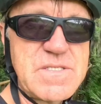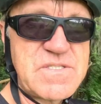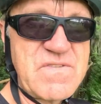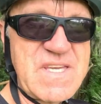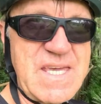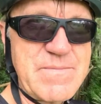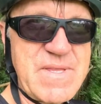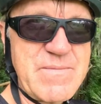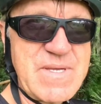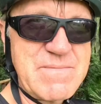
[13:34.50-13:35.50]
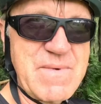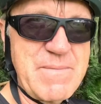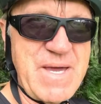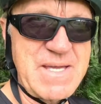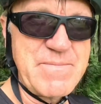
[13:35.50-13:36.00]
usually keep them in
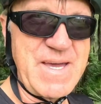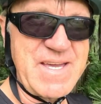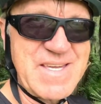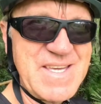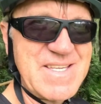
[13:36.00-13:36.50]
my backpack.